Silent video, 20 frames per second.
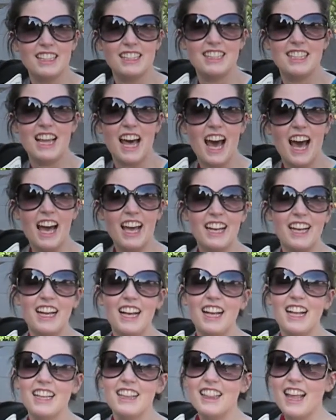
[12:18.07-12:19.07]
is that
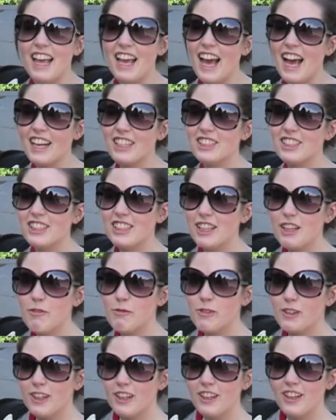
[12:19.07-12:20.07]
they actually
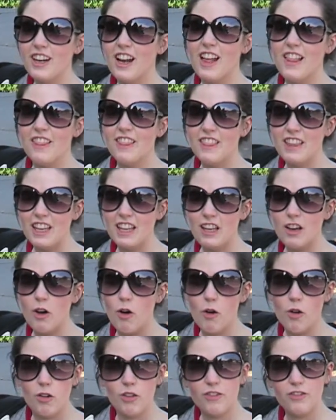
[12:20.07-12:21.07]
were the
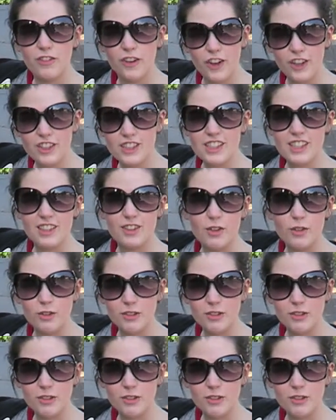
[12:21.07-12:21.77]
first and